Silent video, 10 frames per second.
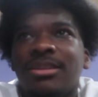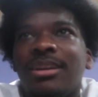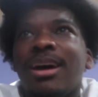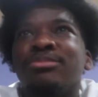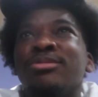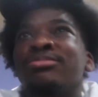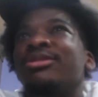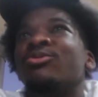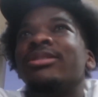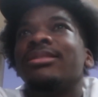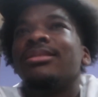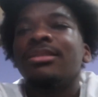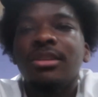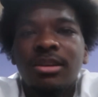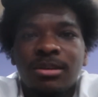saying? And a lot of people be weird.
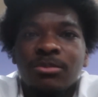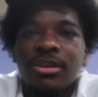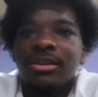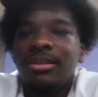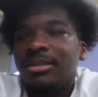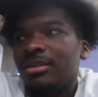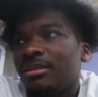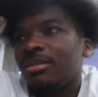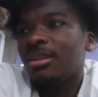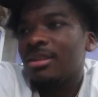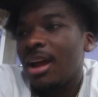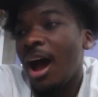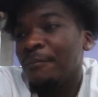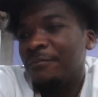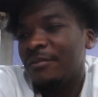But
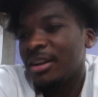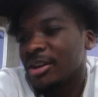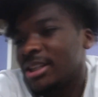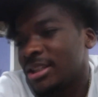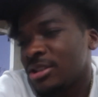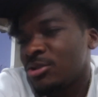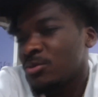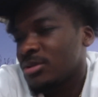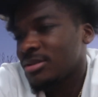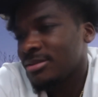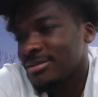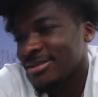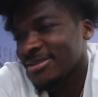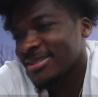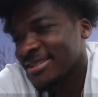I'm very genuine,
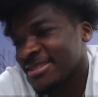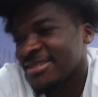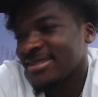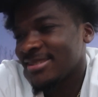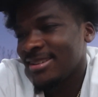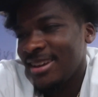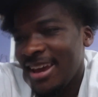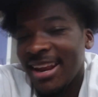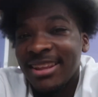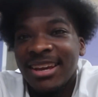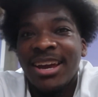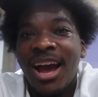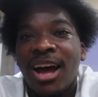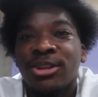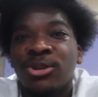you know what I'm saying? Anything
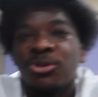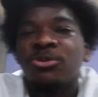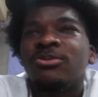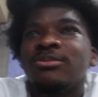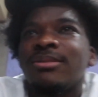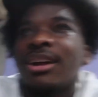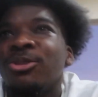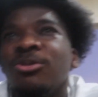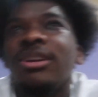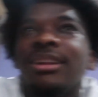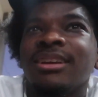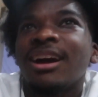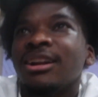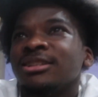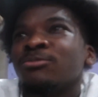I do it out the
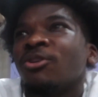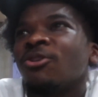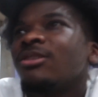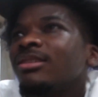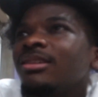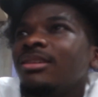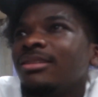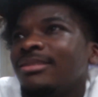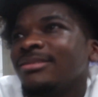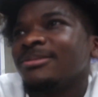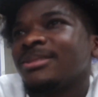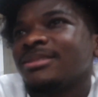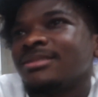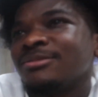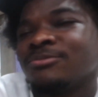kindness of my heart. You know what
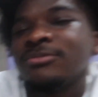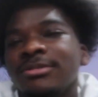I'm saying?